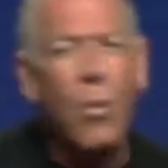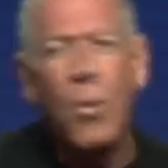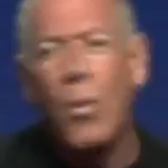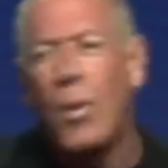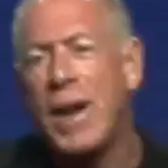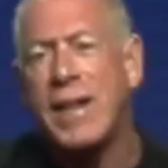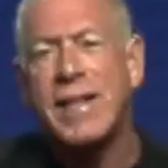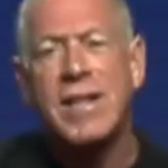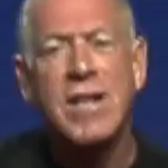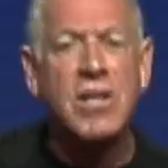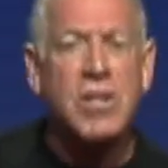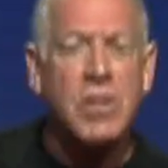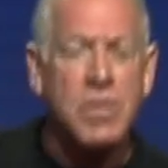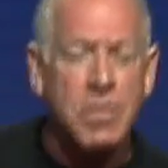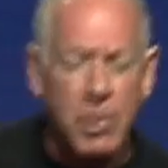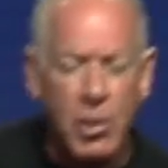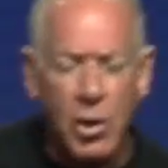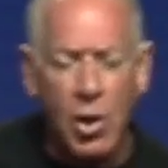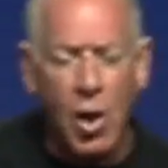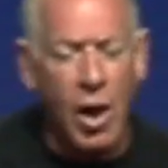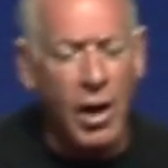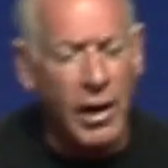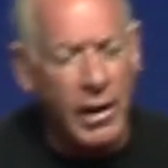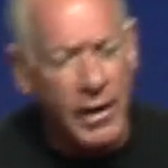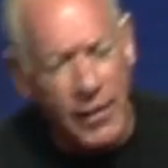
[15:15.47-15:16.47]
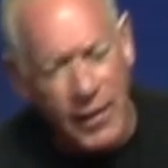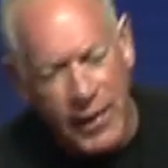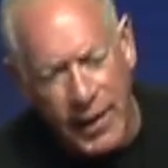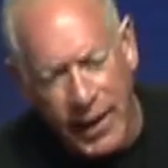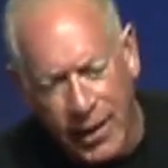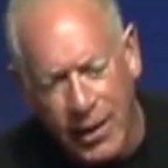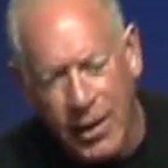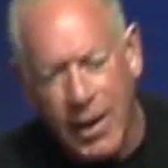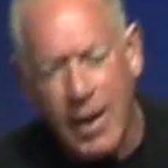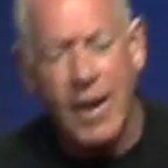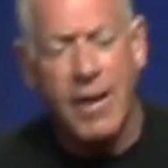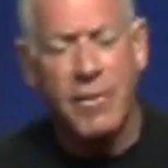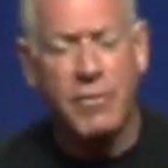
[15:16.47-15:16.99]
That doesn't belong in
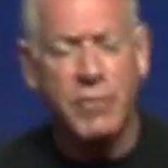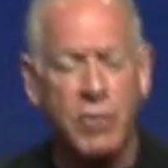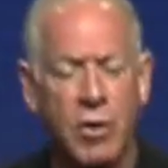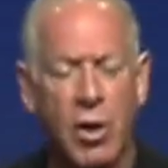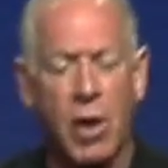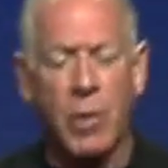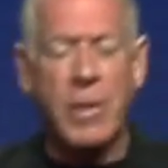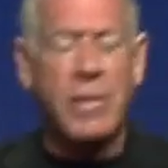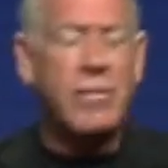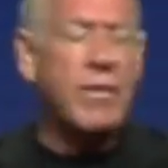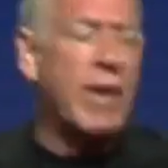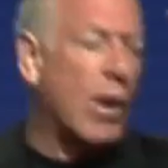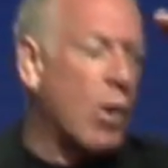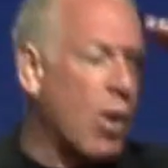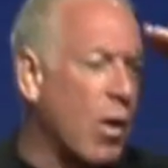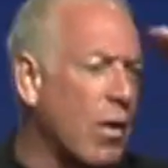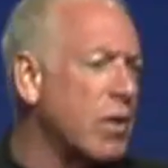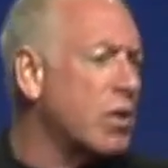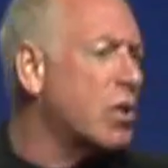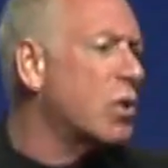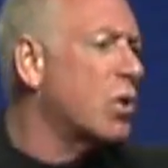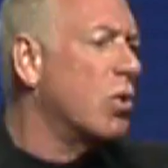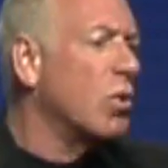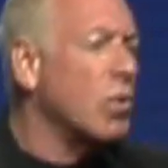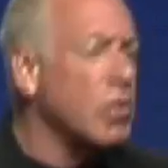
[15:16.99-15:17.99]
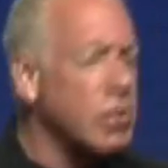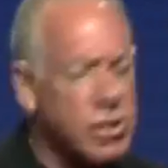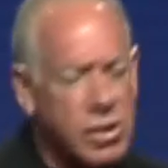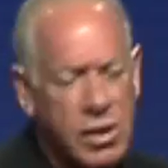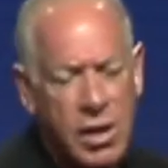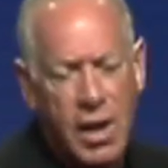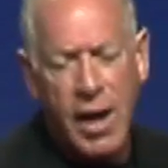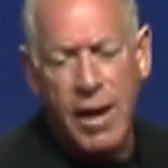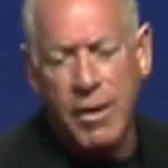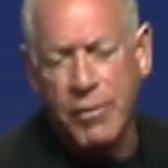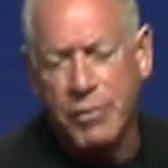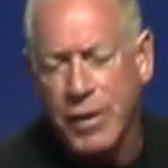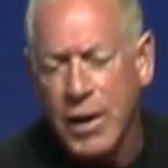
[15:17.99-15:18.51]
there. After all, we've got all this cool
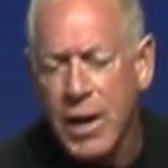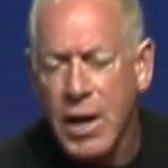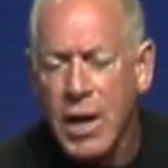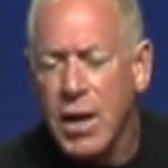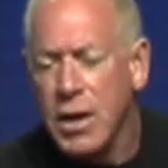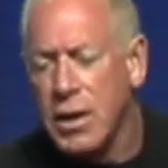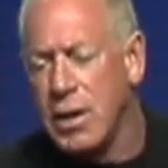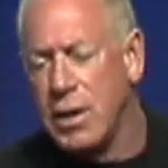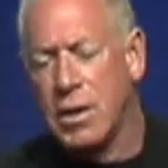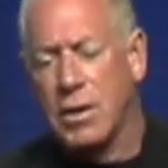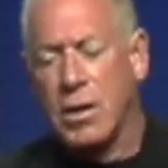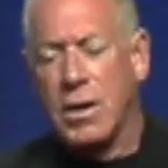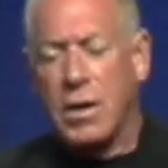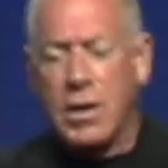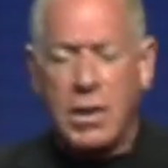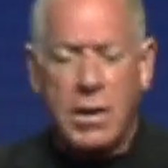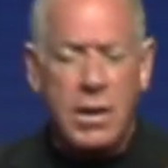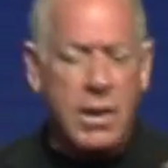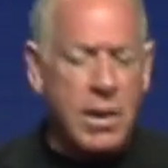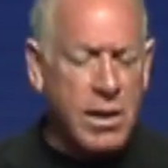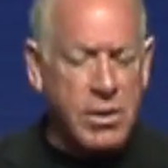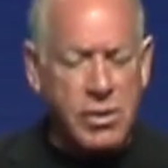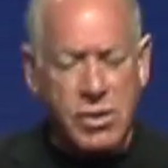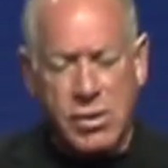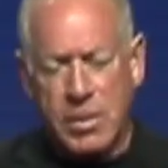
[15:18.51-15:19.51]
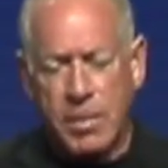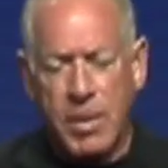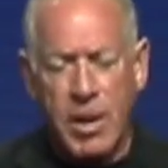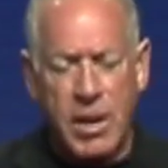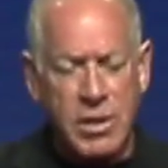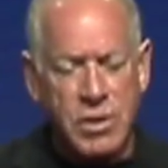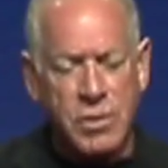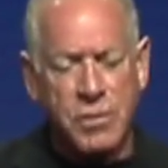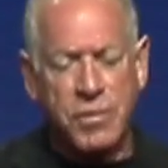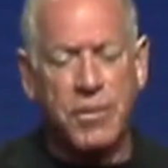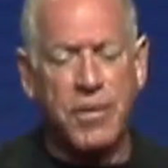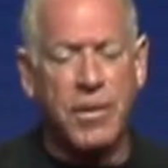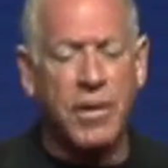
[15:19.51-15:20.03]
stuff. You know,
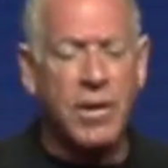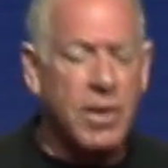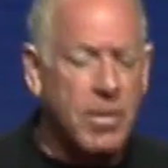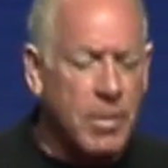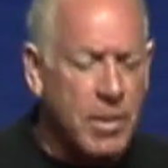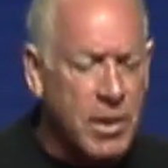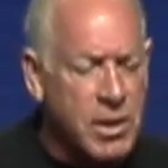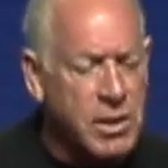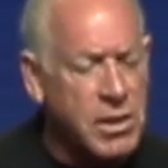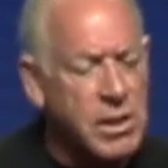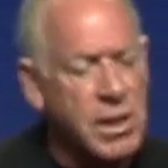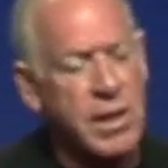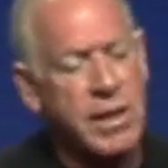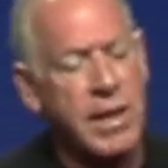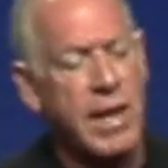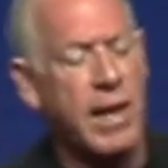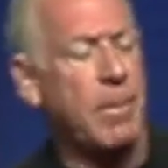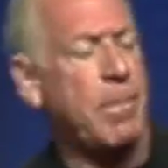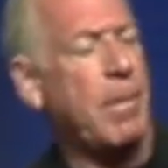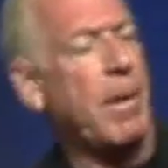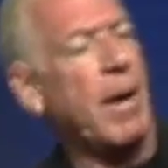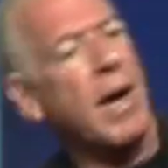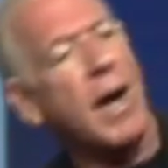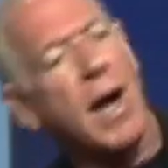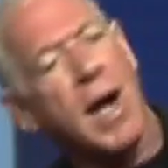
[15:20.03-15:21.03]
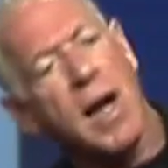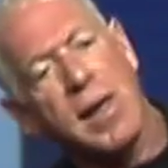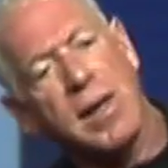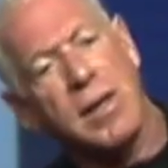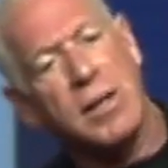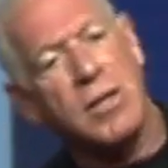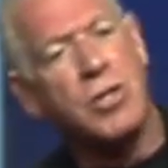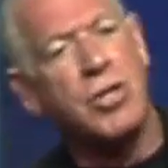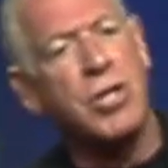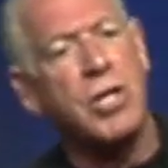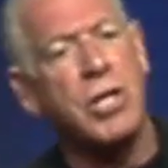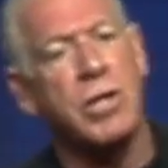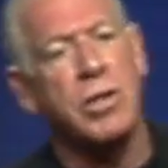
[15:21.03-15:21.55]
customized pharma, synthetic
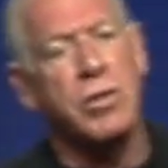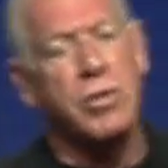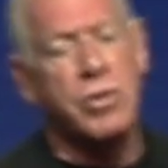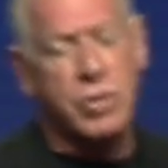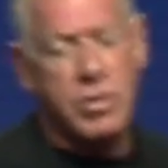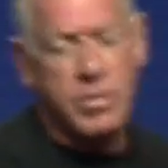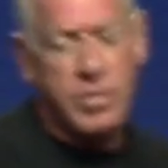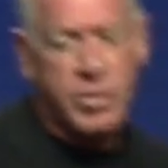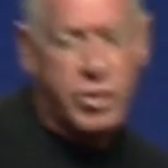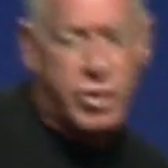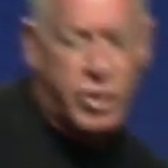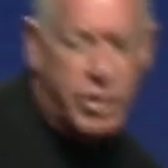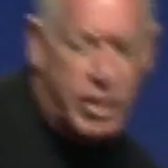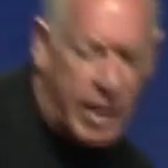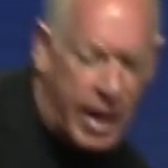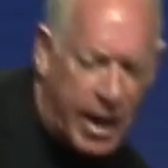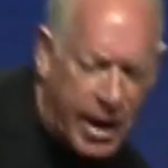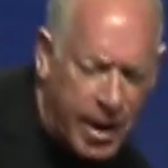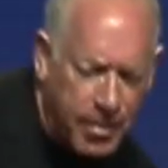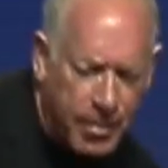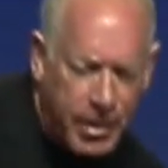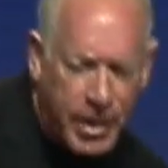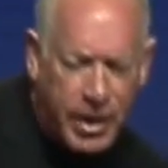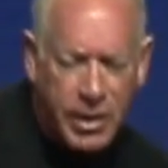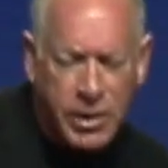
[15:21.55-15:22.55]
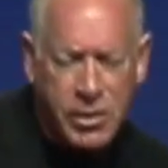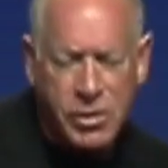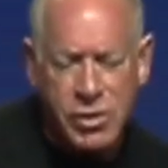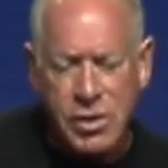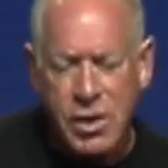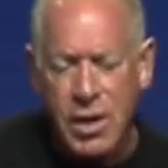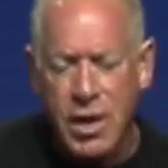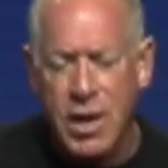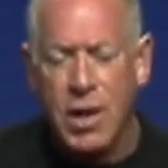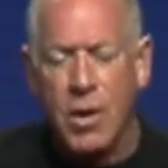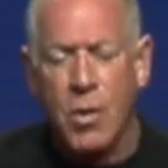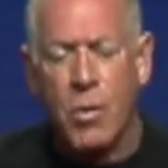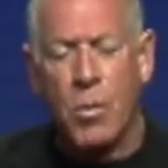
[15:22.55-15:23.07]
biology, consumer genomics.
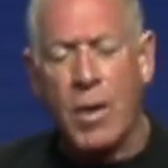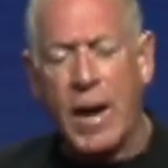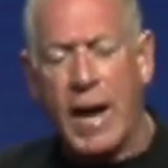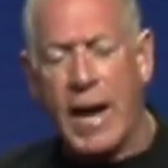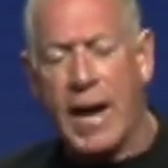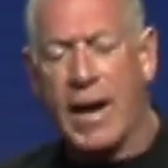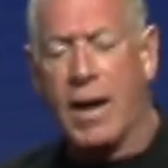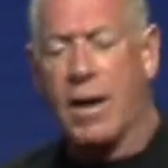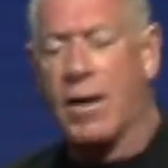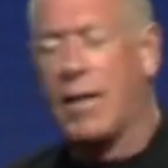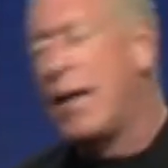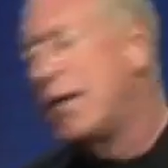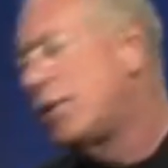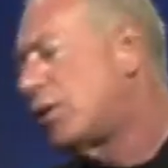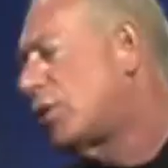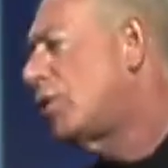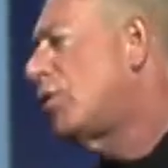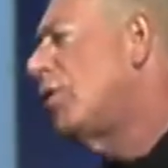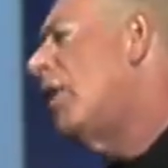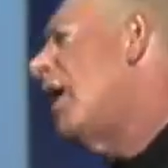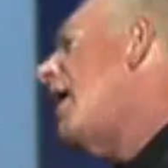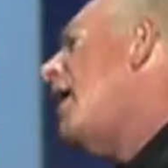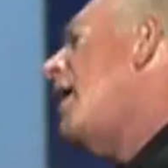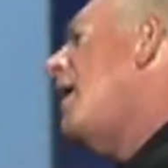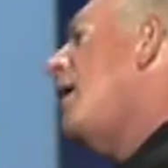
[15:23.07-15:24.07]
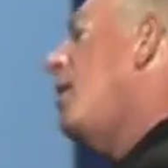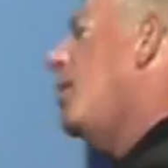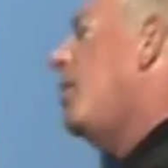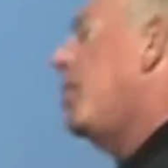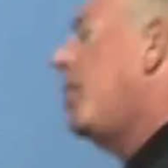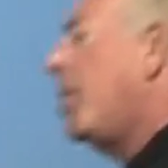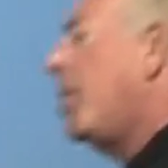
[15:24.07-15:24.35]
Wow, that's great.